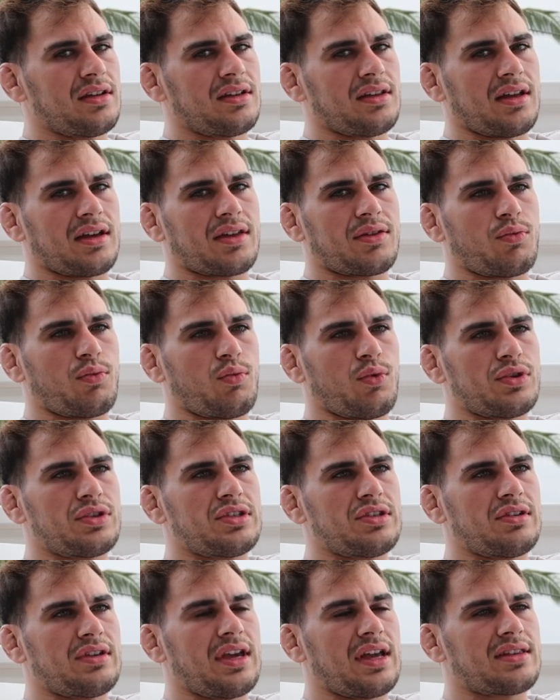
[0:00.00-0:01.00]
like
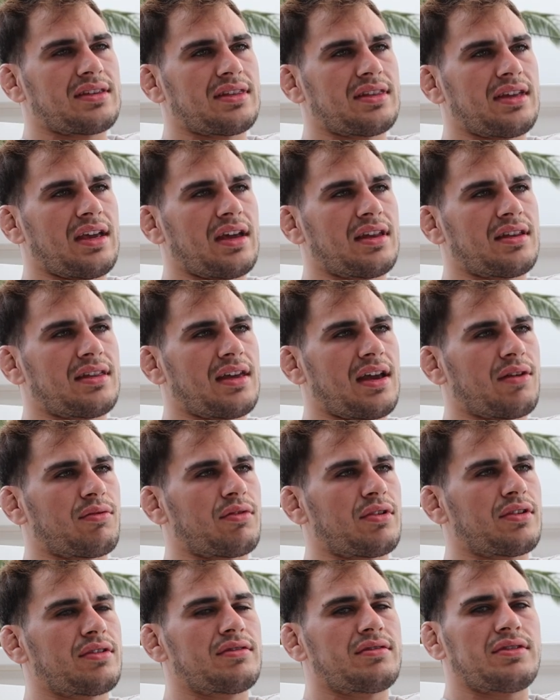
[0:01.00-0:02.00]
once you get to the end of that
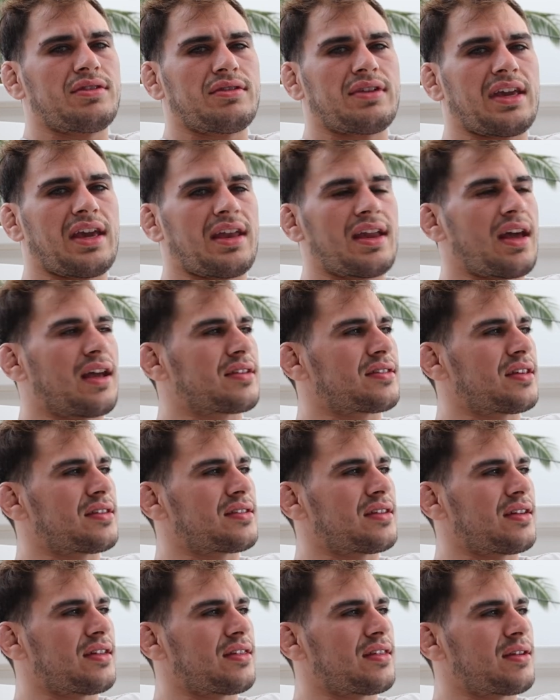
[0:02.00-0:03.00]
road, you can't access
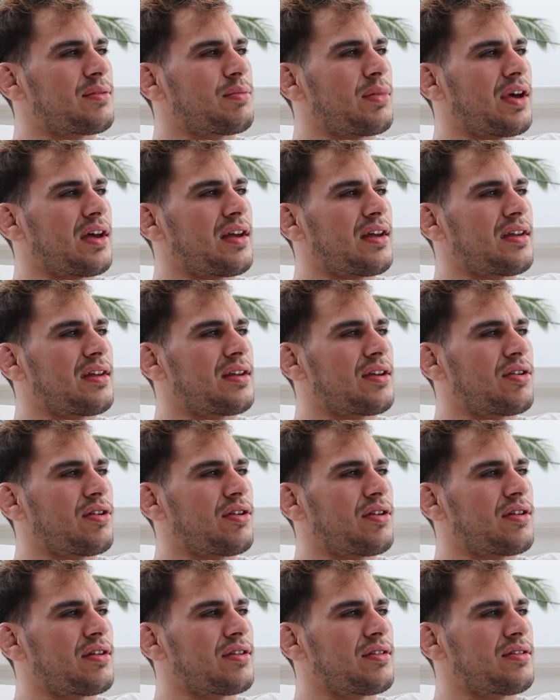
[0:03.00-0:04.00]
anything by
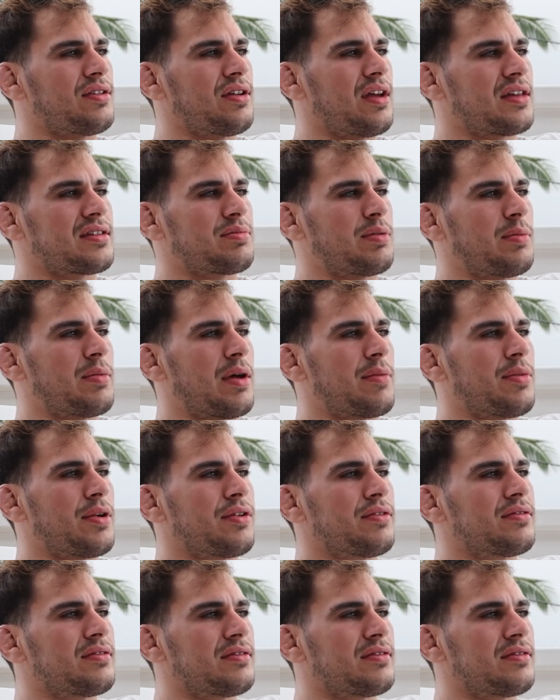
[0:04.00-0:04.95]
car. Or it has to be by boat